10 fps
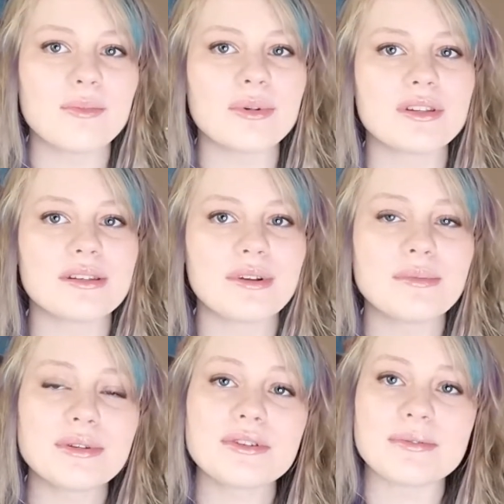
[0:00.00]
but
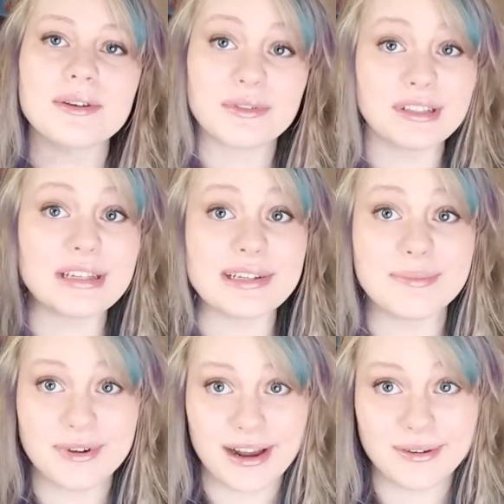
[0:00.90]
sometimes you just want really
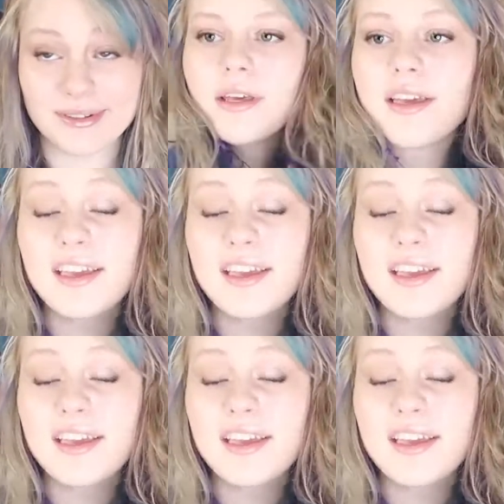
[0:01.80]
good browns.